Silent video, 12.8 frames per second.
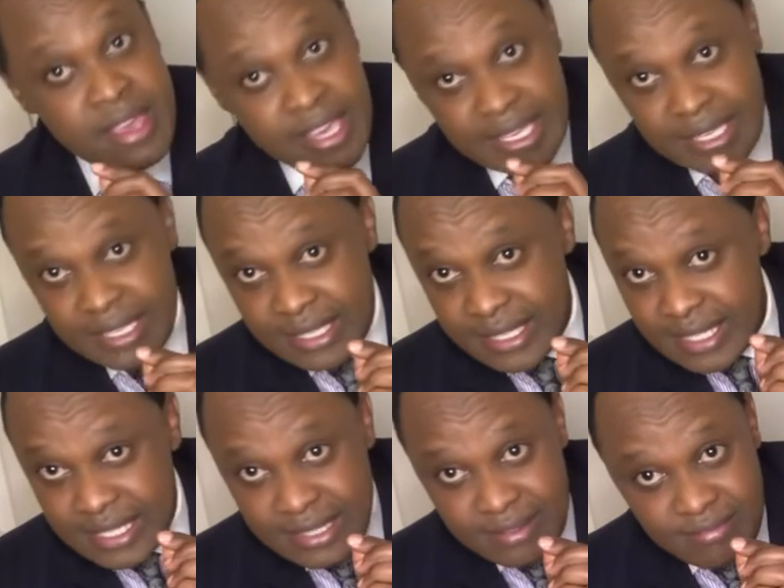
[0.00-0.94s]
and
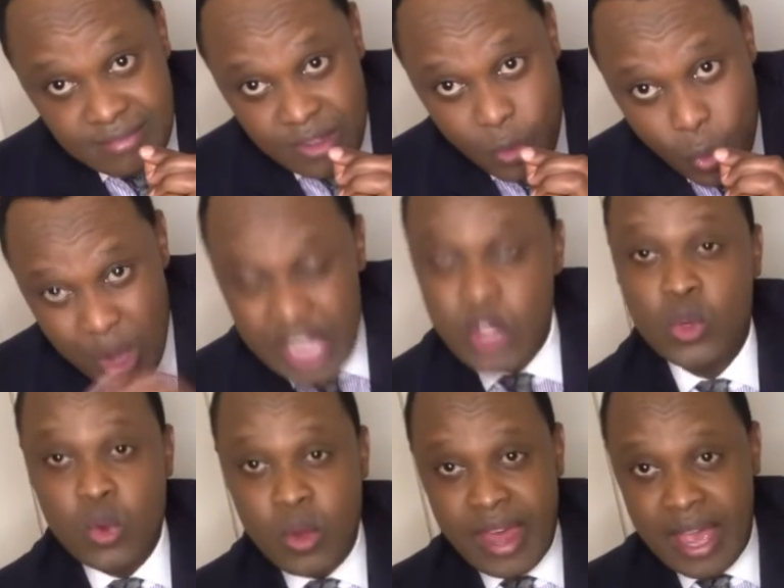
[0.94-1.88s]
when you
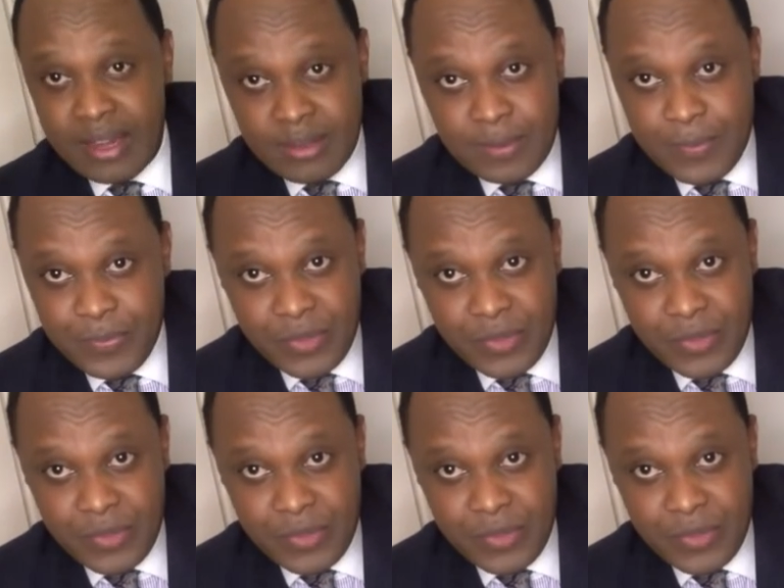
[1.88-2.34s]
do that,